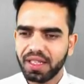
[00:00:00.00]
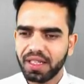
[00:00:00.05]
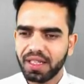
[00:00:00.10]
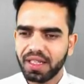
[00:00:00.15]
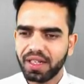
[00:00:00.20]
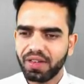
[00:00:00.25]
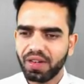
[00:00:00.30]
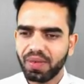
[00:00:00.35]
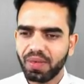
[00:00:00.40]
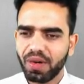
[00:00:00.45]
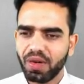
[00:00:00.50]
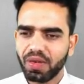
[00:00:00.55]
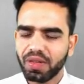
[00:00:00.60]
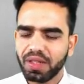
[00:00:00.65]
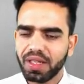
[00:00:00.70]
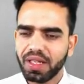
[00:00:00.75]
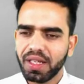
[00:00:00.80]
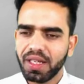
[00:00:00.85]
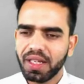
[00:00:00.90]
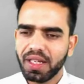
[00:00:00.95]
in our mouth,
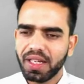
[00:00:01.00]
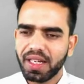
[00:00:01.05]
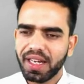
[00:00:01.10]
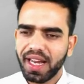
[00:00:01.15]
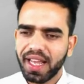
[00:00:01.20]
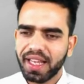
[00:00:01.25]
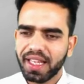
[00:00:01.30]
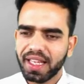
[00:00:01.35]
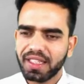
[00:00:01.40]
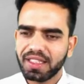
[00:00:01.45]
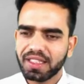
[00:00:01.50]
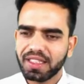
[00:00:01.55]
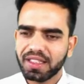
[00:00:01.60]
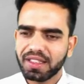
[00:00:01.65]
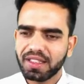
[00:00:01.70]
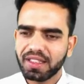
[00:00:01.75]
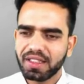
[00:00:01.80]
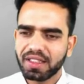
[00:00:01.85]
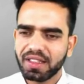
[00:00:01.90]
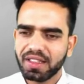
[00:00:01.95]
like
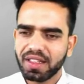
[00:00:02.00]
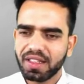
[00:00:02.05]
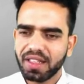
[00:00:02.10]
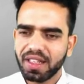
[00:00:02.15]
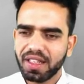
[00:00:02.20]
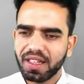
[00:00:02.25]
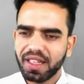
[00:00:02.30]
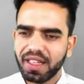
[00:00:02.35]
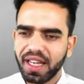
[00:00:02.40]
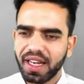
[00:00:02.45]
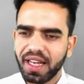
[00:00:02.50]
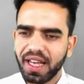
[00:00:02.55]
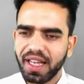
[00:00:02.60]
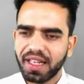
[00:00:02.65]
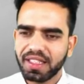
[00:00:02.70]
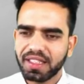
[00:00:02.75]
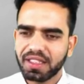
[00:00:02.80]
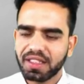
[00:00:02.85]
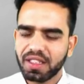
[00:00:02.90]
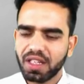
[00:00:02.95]
incisors are there,
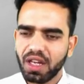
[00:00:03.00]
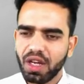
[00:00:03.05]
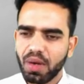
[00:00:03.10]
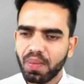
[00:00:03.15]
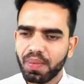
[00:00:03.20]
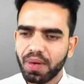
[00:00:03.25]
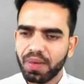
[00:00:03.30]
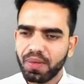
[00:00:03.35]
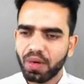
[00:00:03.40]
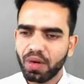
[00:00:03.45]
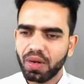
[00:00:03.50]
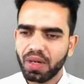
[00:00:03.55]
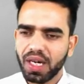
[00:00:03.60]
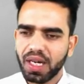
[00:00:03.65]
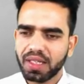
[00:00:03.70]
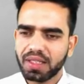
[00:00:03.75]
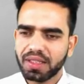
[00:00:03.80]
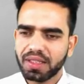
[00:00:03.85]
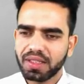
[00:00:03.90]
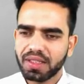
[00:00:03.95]
canines,
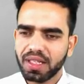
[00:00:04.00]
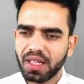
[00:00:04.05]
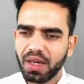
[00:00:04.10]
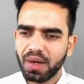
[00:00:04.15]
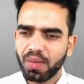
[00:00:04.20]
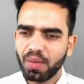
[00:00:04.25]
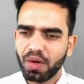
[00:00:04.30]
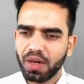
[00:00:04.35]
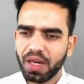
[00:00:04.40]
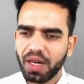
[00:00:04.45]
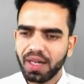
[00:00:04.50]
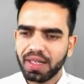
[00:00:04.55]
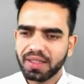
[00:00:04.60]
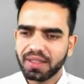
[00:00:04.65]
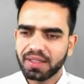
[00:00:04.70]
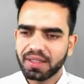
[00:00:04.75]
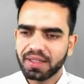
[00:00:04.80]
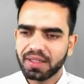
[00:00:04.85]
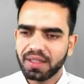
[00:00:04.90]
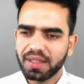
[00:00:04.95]
premolars, molars.